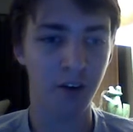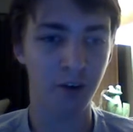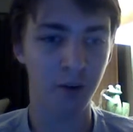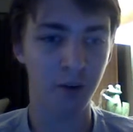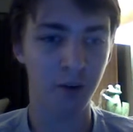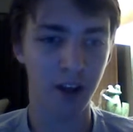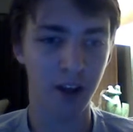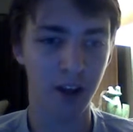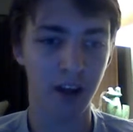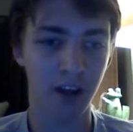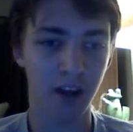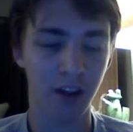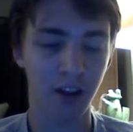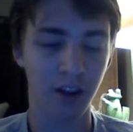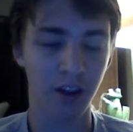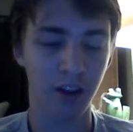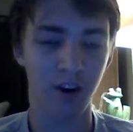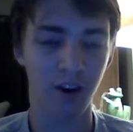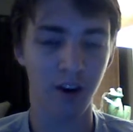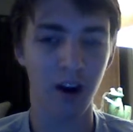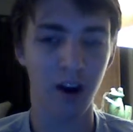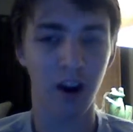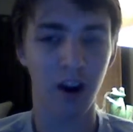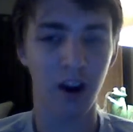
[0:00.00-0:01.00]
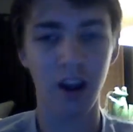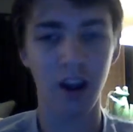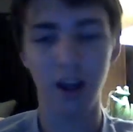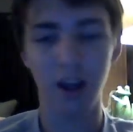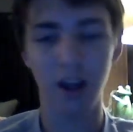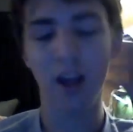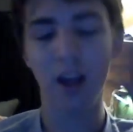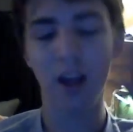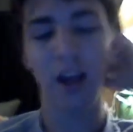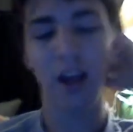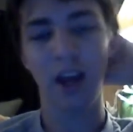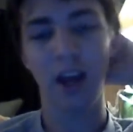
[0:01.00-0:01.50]
with Killer Croc.
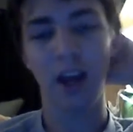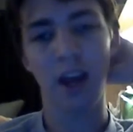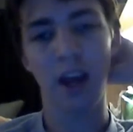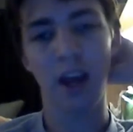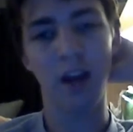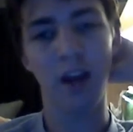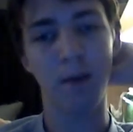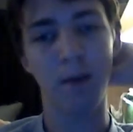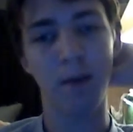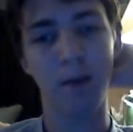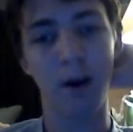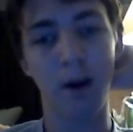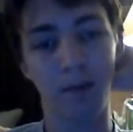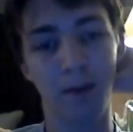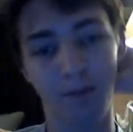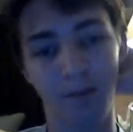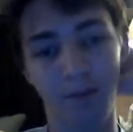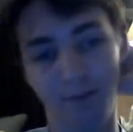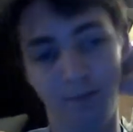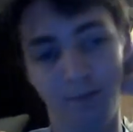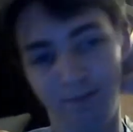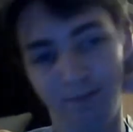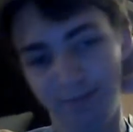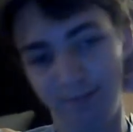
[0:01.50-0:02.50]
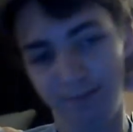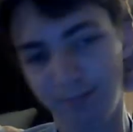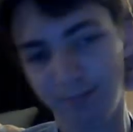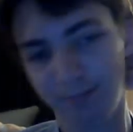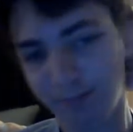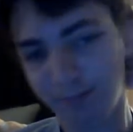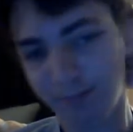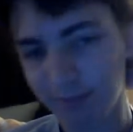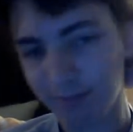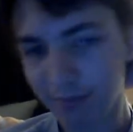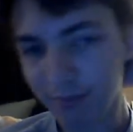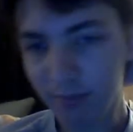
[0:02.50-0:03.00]
And about
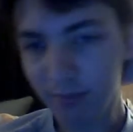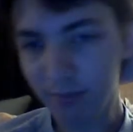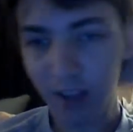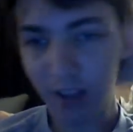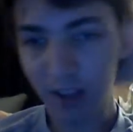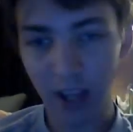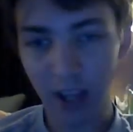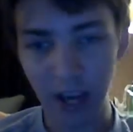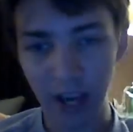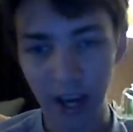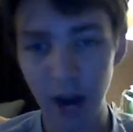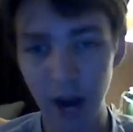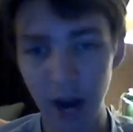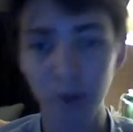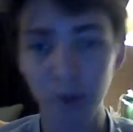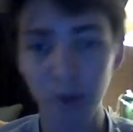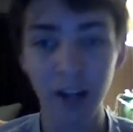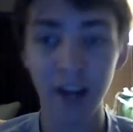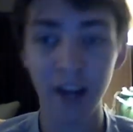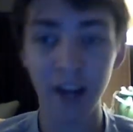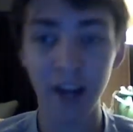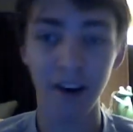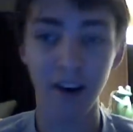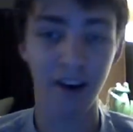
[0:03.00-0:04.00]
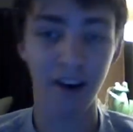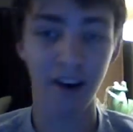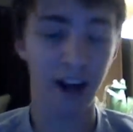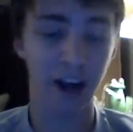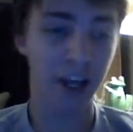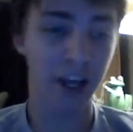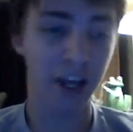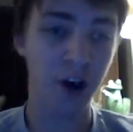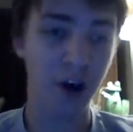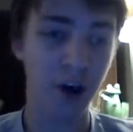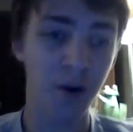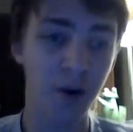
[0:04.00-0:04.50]
an hour later, I
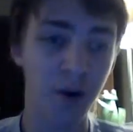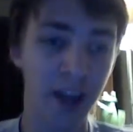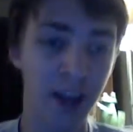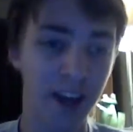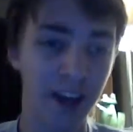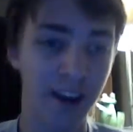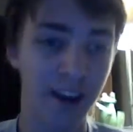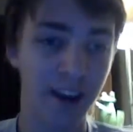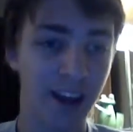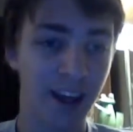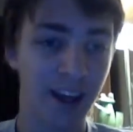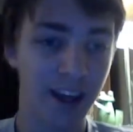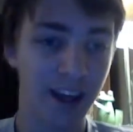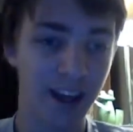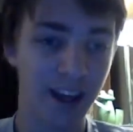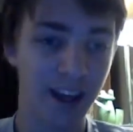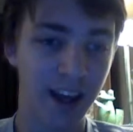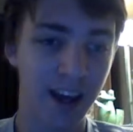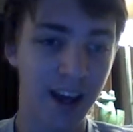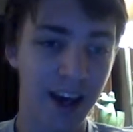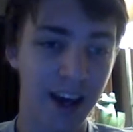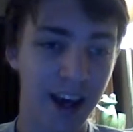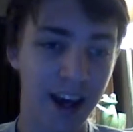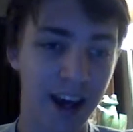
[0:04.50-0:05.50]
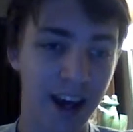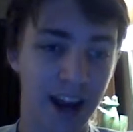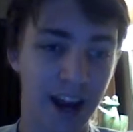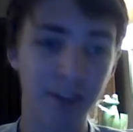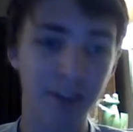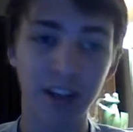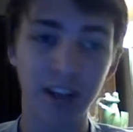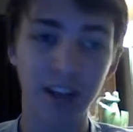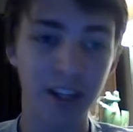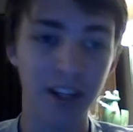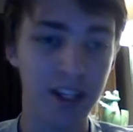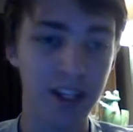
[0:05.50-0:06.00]
go in and I have to
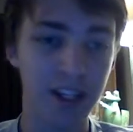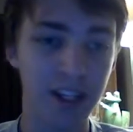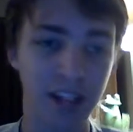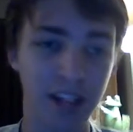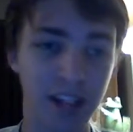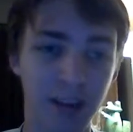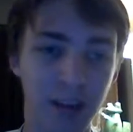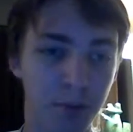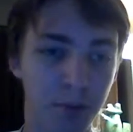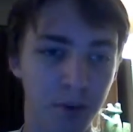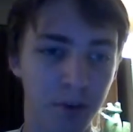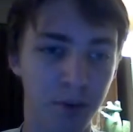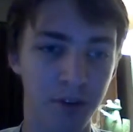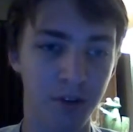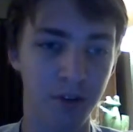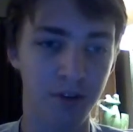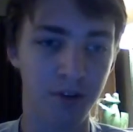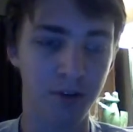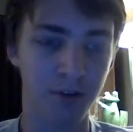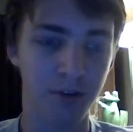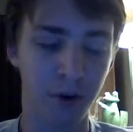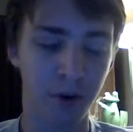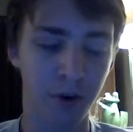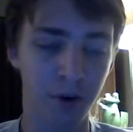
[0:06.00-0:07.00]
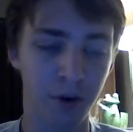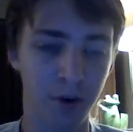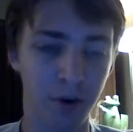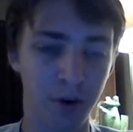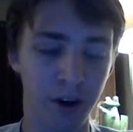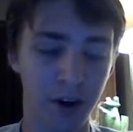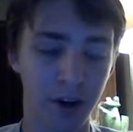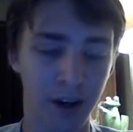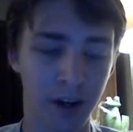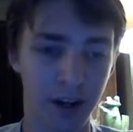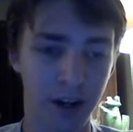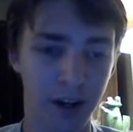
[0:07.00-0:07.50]
get these samples
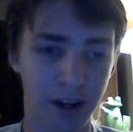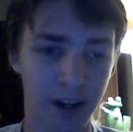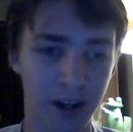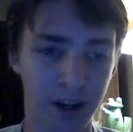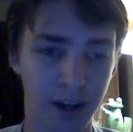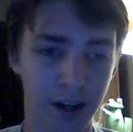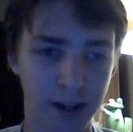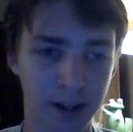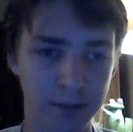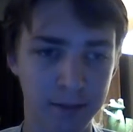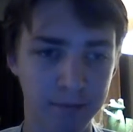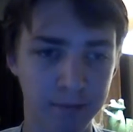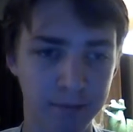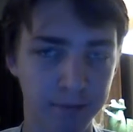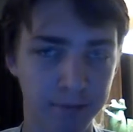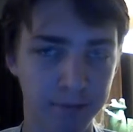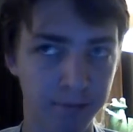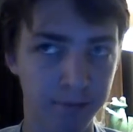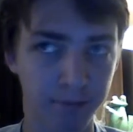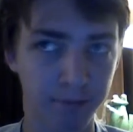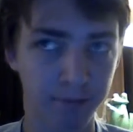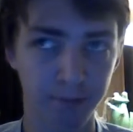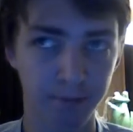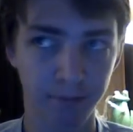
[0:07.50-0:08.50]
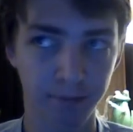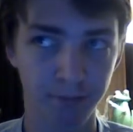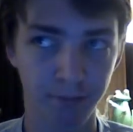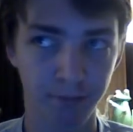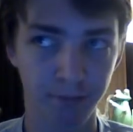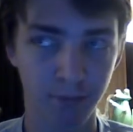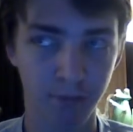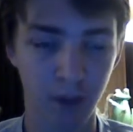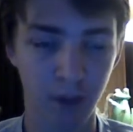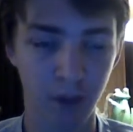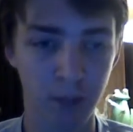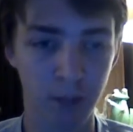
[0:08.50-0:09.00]
for
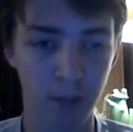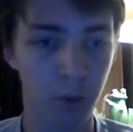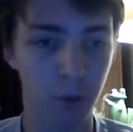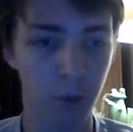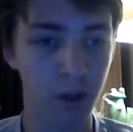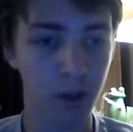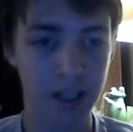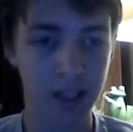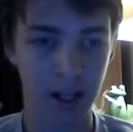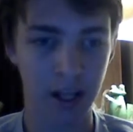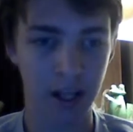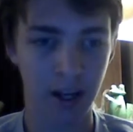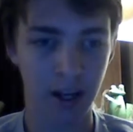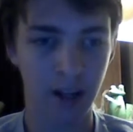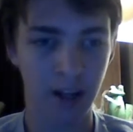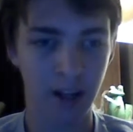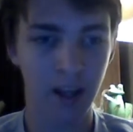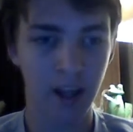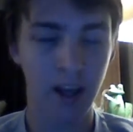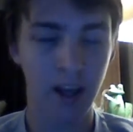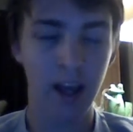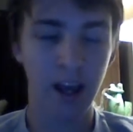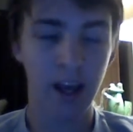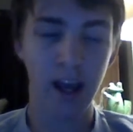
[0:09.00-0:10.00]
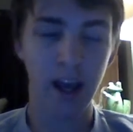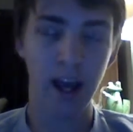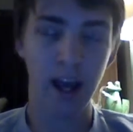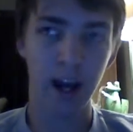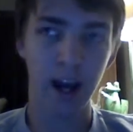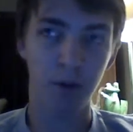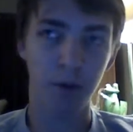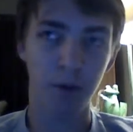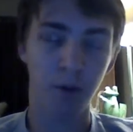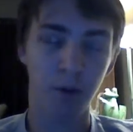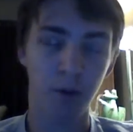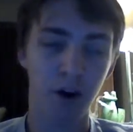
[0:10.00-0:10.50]
the poison, and I
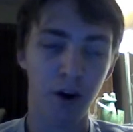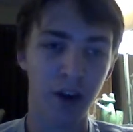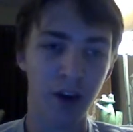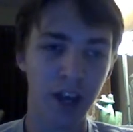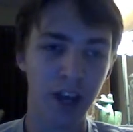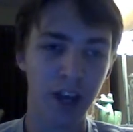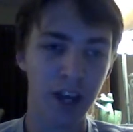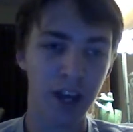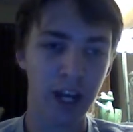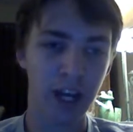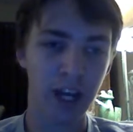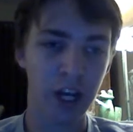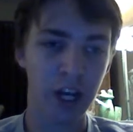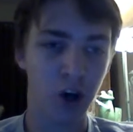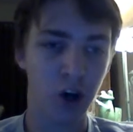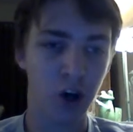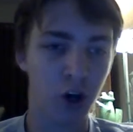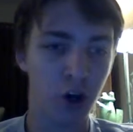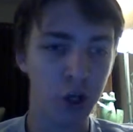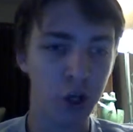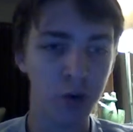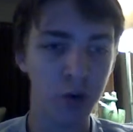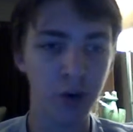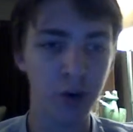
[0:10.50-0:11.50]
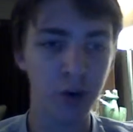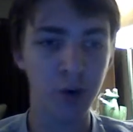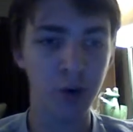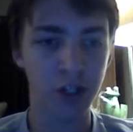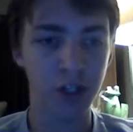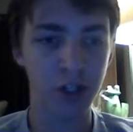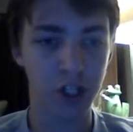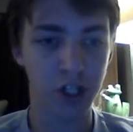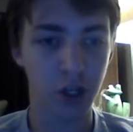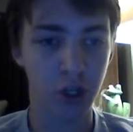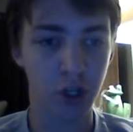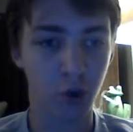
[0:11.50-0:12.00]
walk in, and all you do is
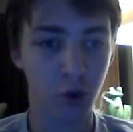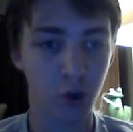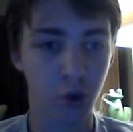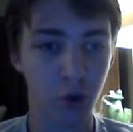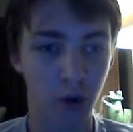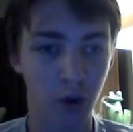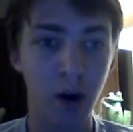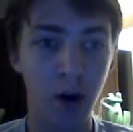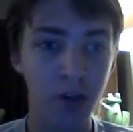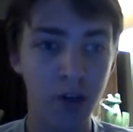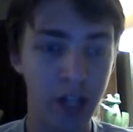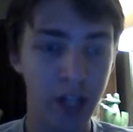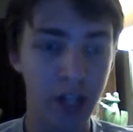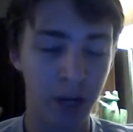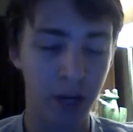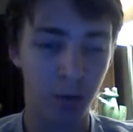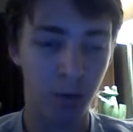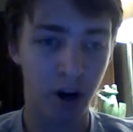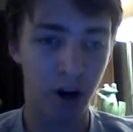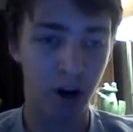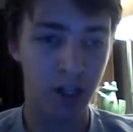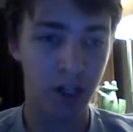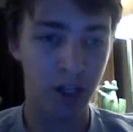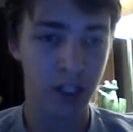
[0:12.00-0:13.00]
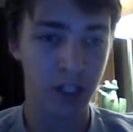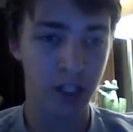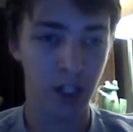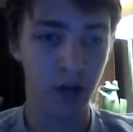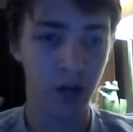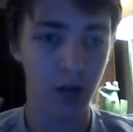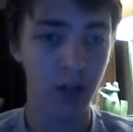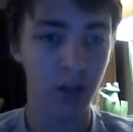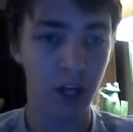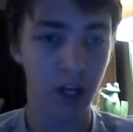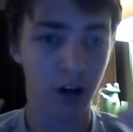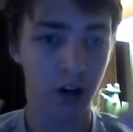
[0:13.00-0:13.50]
just crouch and walk
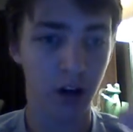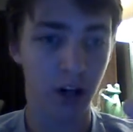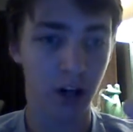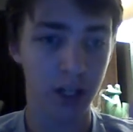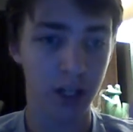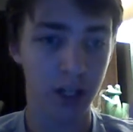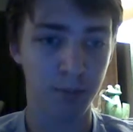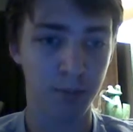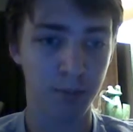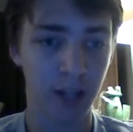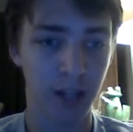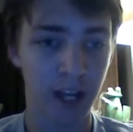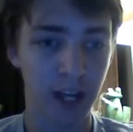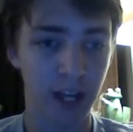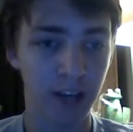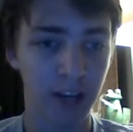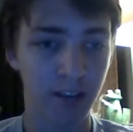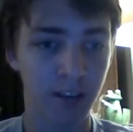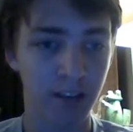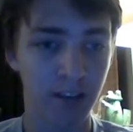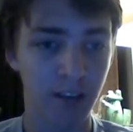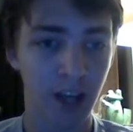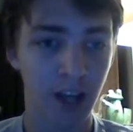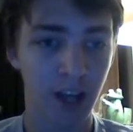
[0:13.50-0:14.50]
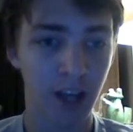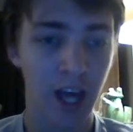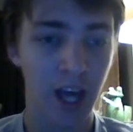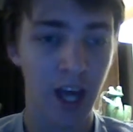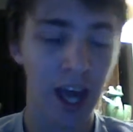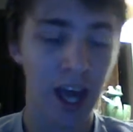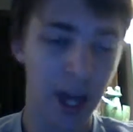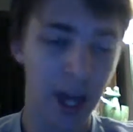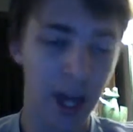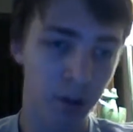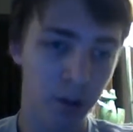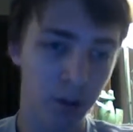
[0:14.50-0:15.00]
slowly across planks.
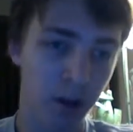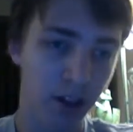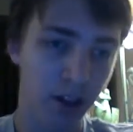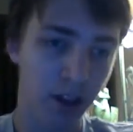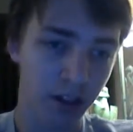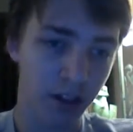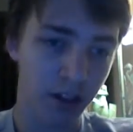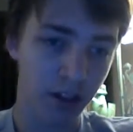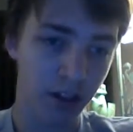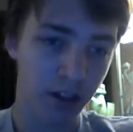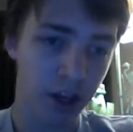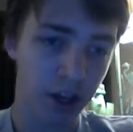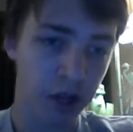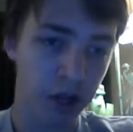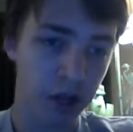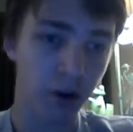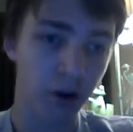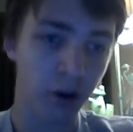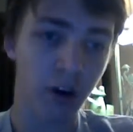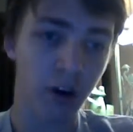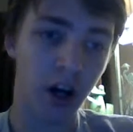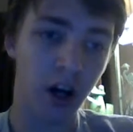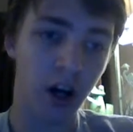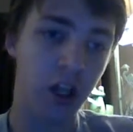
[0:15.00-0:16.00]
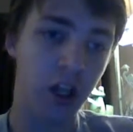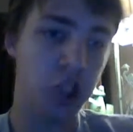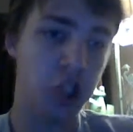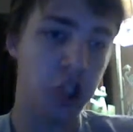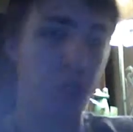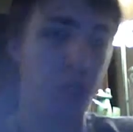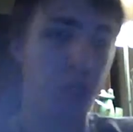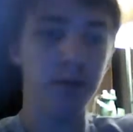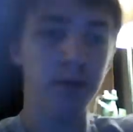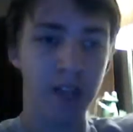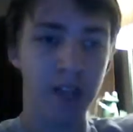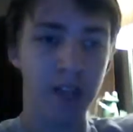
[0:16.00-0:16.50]
And when Killer Croc
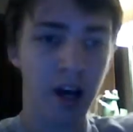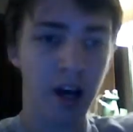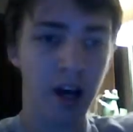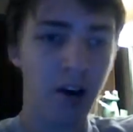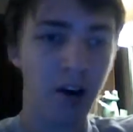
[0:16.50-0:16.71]
jumps out